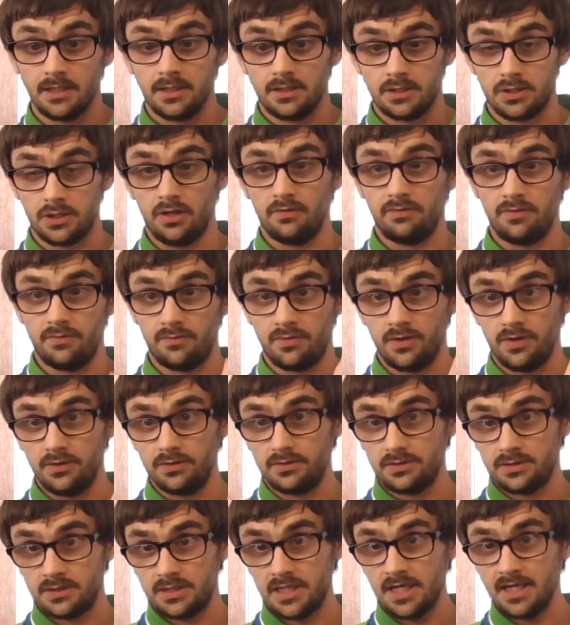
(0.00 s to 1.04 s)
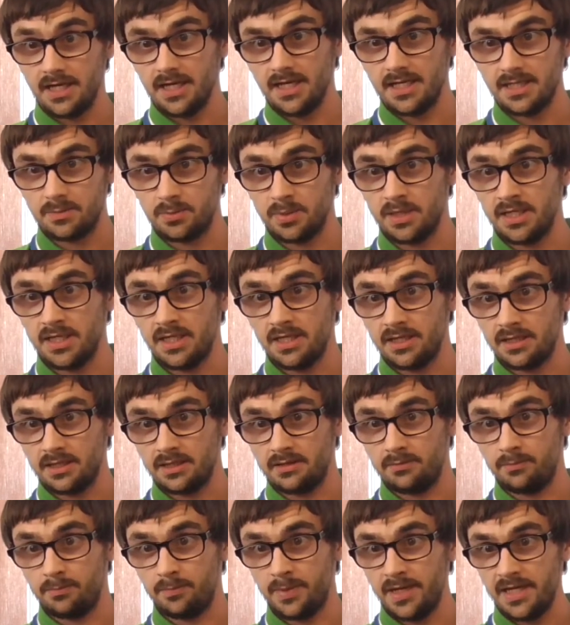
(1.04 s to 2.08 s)
So if you've got 1080p in
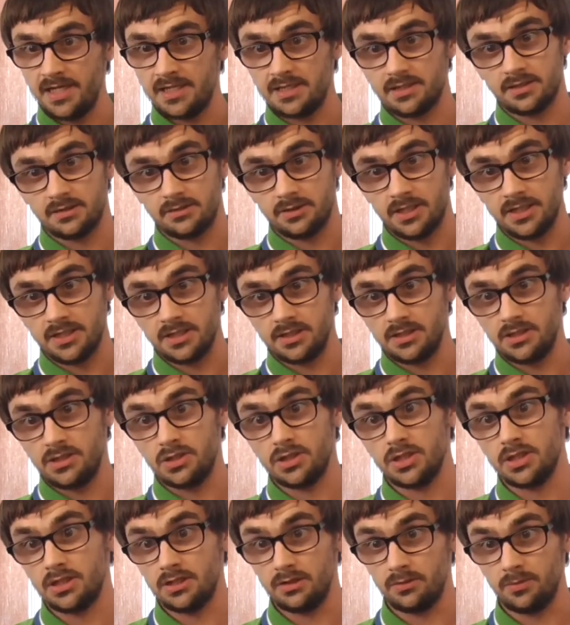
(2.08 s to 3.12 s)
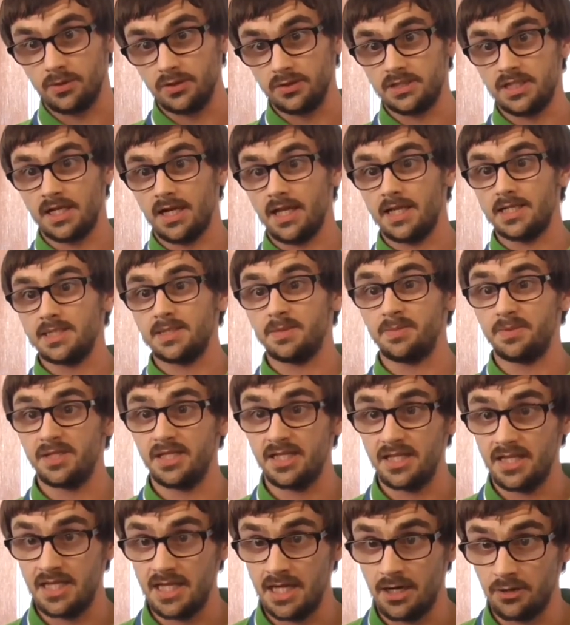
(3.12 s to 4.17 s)
the base resolution, you'll want
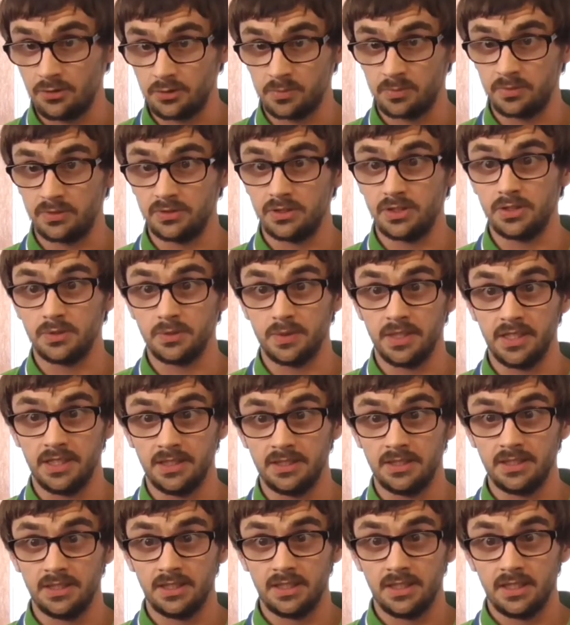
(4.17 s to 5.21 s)
1080p in the output as well.